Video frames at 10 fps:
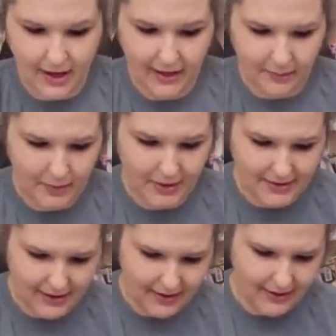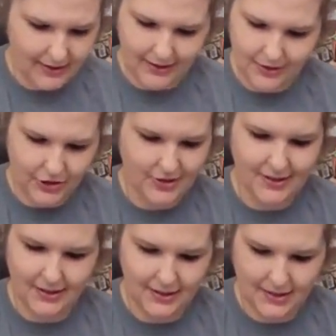I am going to sand it and it's
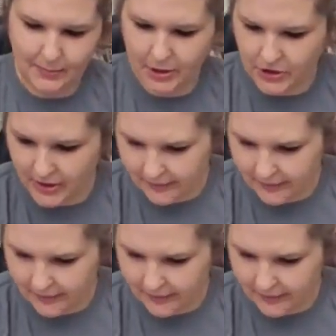just going to smudge it